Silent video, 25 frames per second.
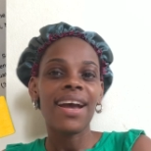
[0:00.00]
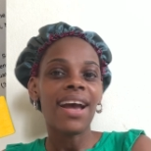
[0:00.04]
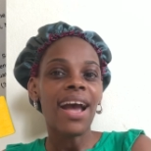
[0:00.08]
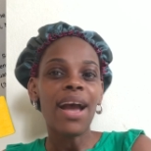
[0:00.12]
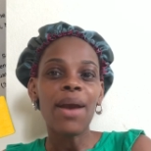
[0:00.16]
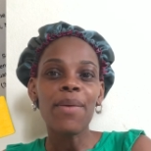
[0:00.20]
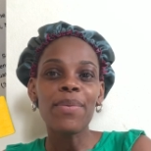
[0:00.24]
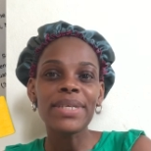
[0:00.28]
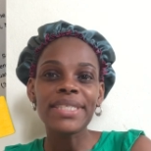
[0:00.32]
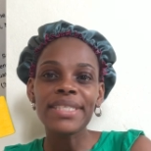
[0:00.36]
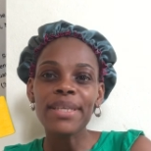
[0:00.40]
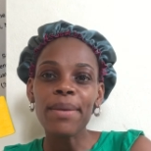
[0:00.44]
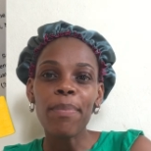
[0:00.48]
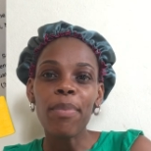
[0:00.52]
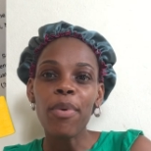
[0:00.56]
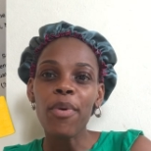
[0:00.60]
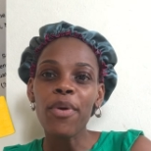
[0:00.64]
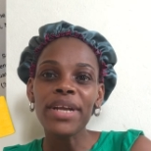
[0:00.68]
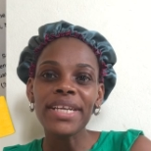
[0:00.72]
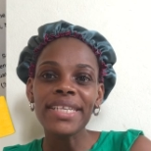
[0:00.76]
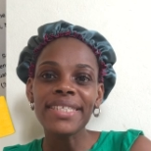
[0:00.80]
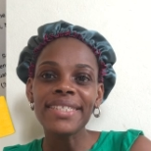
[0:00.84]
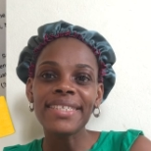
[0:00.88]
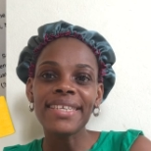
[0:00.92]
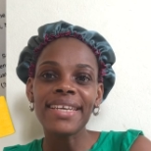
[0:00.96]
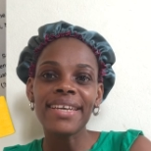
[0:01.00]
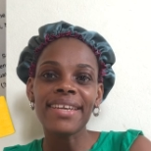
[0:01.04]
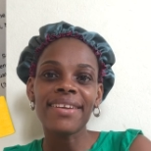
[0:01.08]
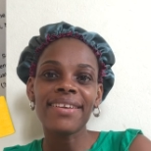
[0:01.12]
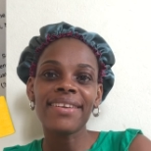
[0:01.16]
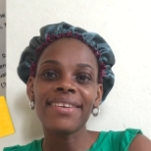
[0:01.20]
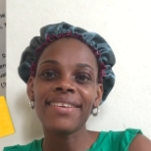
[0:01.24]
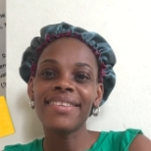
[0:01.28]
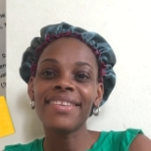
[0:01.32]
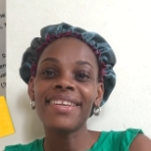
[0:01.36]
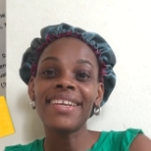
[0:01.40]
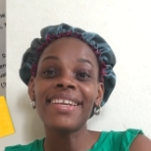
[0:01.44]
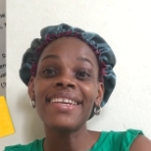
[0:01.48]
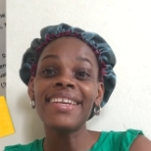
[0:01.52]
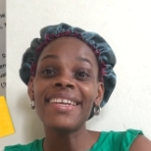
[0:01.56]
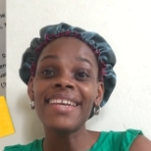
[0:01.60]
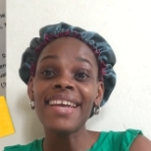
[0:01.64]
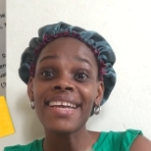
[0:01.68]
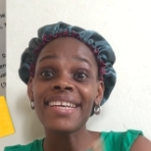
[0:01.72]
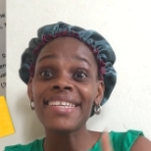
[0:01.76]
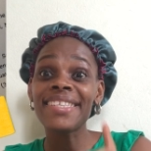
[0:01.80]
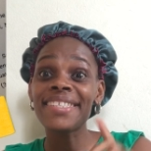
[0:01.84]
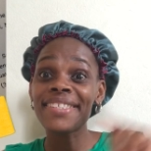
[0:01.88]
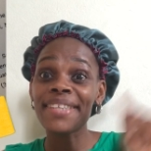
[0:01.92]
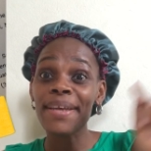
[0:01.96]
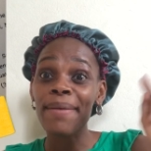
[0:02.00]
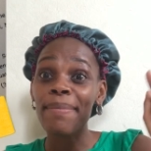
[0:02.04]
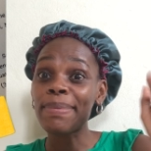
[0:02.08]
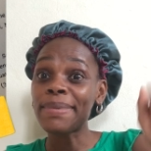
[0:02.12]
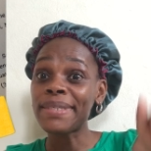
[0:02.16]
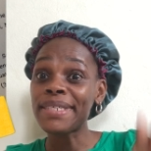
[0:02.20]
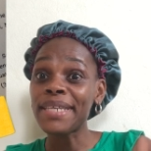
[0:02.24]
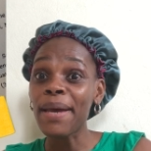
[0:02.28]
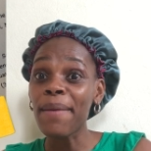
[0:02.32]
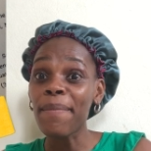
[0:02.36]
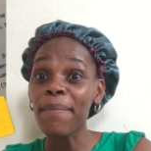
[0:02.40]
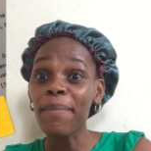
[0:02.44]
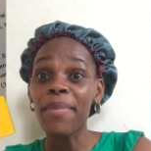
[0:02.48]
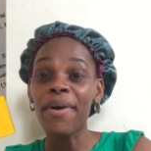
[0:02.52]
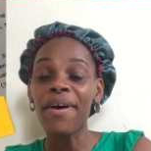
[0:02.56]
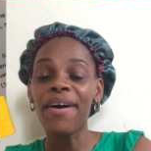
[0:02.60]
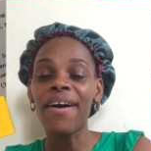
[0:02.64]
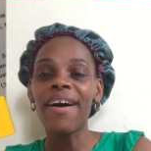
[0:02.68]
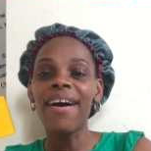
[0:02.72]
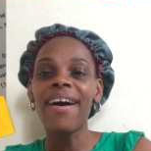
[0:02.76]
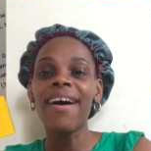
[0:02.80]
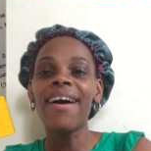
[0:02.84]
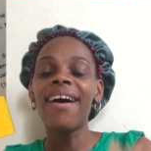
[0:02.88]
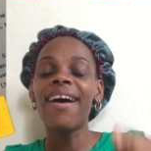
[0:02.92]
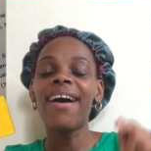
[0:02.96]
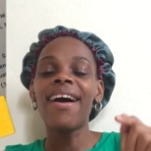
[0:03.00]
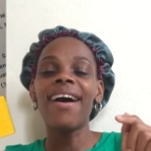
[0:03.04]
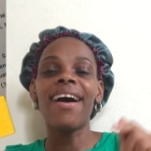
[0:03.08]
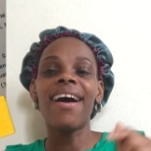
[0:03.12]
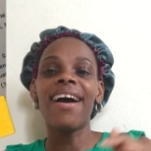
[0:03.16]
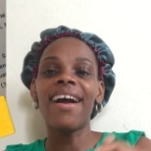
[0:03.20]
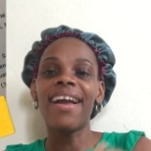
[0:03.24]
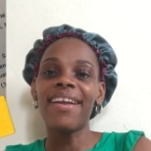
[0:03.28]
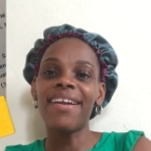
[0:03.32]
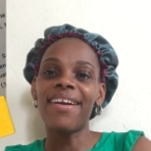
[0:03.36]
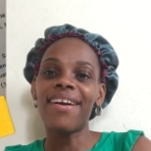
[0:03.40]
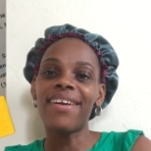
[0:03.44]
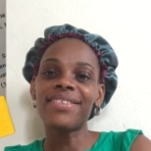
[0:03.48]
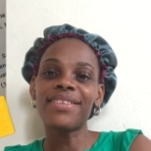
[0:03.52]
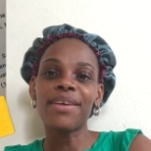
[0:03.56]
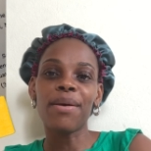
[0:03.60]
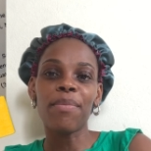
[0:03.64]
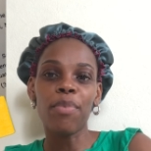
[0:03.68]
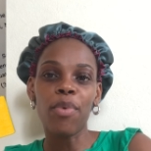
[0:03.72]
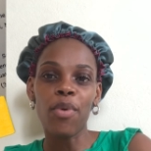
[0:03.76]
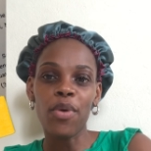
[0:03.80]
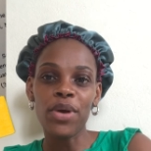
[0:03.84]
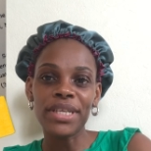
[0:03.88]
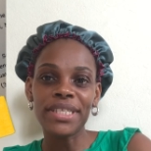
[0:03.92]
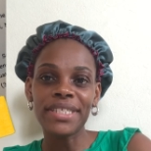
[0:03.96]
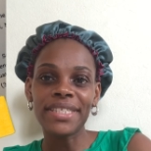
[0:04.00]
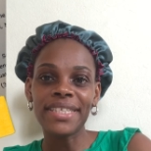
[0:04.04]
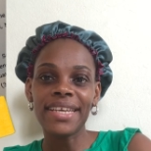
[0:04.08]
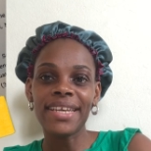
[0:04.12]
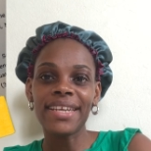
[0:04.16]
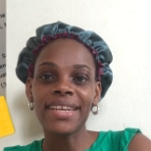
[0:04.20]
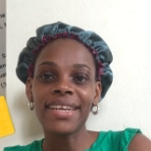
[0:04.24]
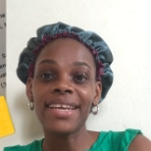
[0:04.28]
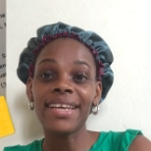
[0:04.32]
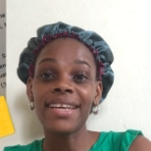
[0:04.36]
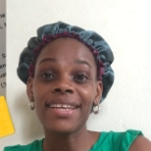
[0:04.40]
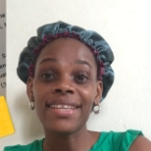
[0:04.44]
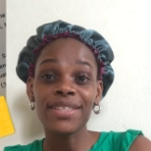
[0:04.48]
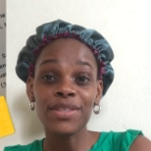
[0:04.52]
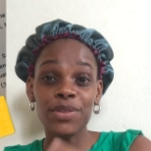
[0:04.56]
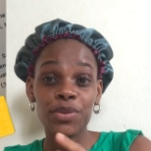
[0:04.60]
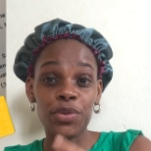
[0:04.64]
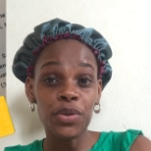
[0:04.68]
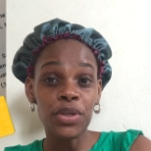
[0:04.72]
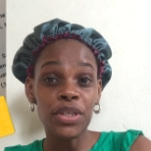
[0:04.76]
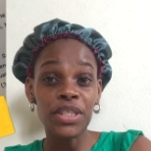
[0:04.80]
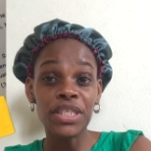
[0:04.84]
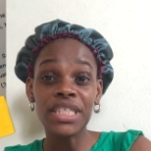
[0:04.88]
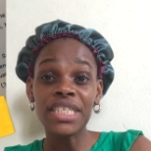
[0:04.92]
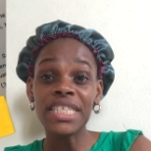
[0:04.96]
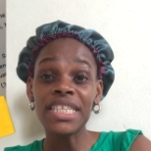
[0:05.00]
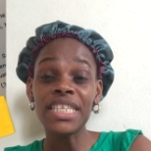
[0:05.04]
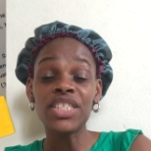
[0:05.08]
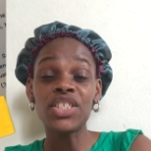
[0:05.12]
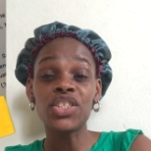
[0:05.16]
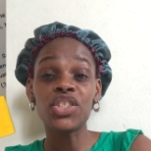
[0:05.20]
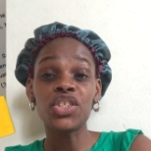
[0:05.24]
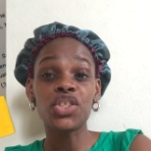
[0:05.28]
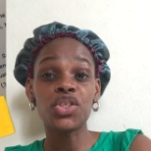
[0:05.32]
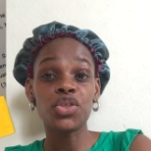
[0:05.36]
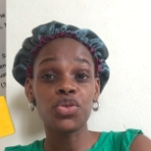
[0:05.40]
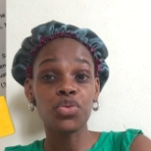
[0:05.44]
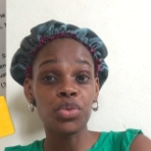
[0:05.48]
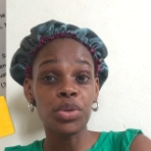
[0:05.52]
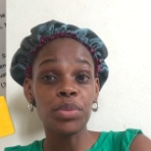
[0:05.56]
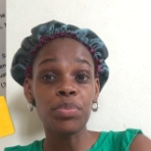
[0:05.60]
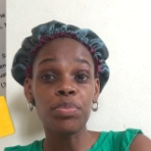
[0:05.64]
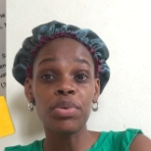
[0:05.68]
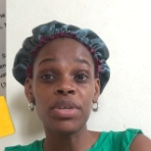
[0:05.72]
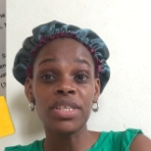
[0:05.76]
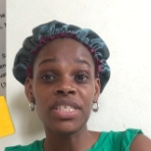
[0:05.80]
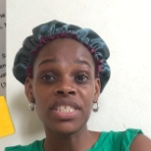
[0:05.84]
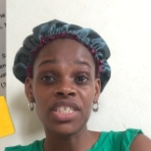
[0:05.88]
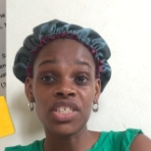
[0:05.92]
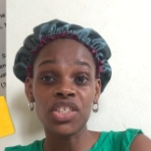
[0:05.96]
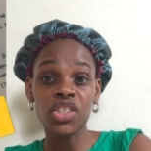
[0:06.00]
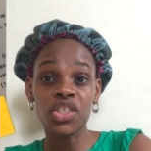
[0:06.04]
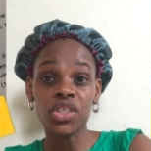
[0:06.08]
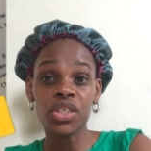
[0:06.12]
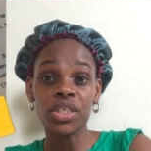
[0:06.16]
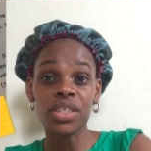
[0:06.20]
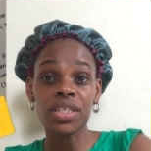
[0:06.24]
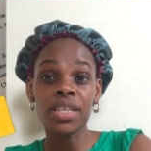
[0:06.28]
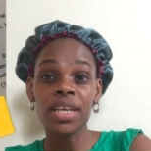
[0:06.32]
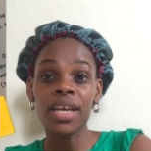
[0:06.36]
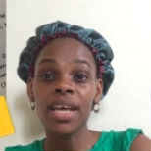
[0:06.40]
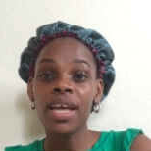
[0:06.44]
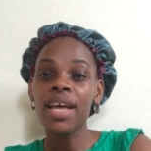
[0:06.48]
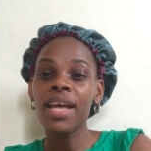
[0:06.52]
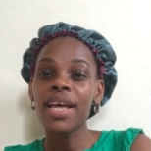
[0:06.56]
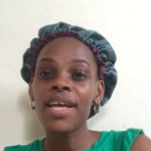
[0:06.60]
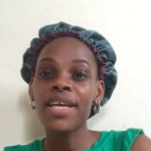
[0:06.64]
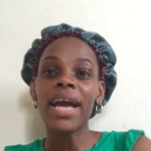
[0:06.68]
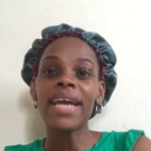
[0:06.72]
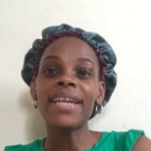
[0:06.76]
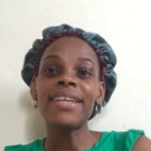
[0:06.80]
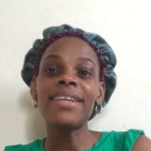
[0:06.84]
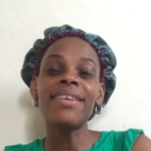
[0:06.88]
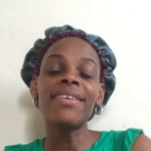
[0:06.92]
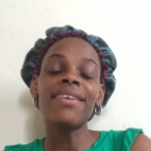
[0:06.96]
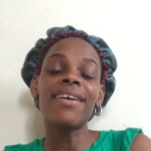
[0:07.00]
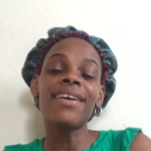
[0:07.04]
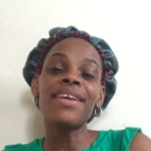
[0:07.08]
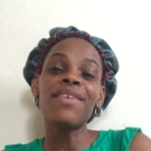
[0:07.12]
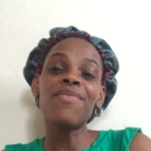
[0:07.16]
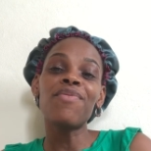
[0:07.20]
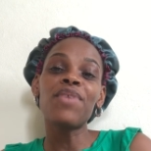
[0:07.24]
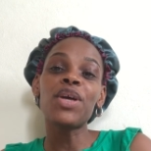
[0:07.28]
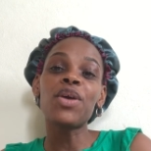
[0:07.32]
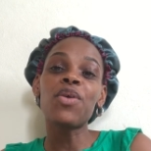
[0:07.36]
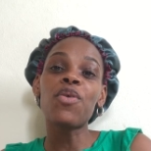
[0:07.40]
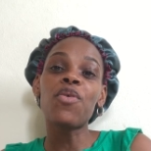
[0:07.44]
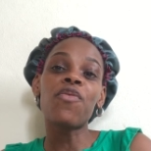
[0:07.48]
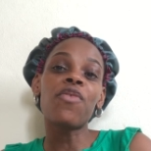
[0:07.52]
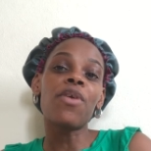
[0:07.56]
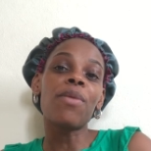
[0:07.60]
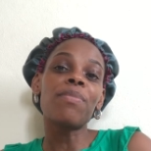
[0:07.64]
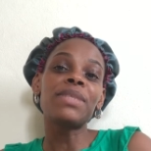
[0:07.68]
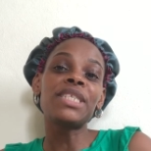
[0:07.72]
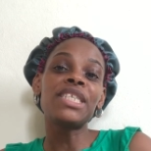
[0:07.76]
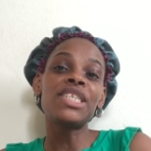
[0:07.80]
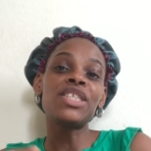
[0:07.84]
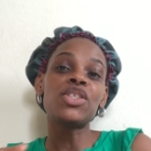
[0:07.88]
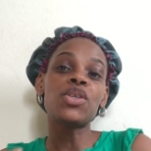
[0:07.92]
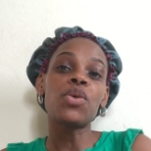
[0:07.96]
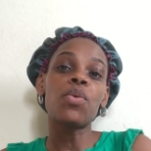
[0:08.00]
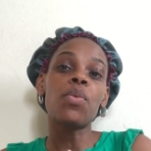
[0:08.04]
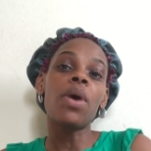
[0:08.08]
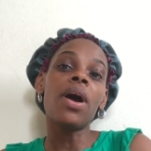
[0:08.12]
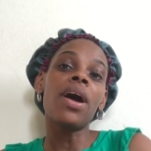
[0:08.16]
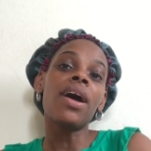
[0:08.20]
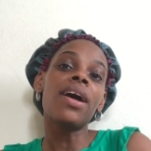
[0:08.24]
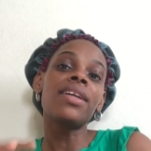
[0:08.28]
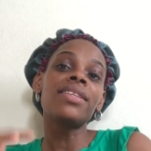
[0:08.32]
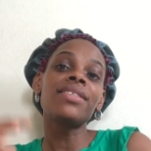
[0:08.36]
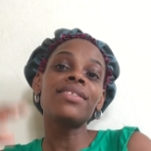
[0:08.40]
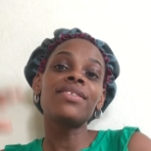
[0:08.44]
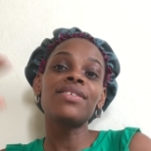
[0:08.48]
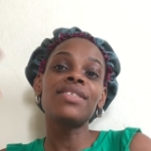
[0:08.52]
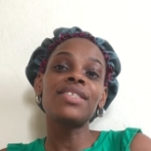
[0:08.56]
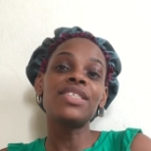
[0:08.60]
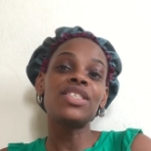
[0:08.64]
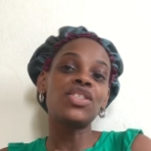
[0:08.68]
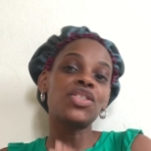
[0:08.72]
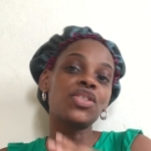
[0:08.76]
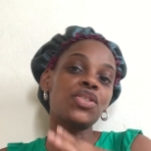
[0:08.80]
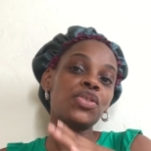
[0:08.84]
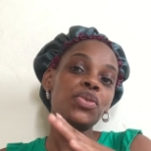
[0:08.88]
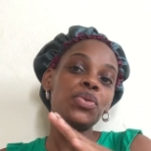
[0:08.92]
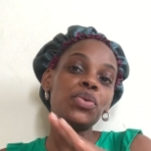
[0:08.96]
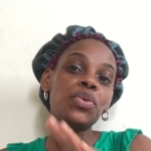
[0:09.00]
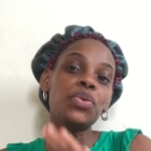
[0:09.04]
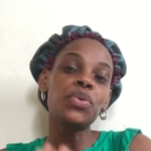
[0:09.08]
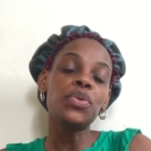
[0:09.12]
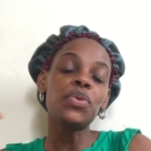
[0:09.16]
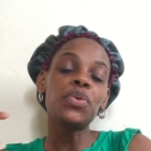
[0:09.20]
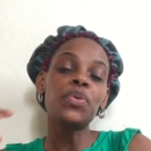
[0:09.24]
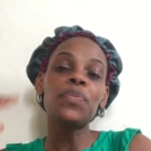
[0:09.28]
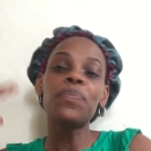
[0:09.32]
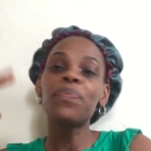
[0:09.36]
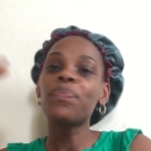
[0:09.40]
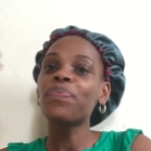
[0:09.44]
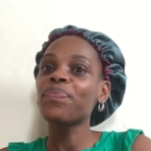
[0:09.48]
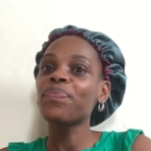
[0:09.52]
I was appointed. The next September, I got appointed to the teacher 3 position. I did not even go from teacher 1 to teacher 2.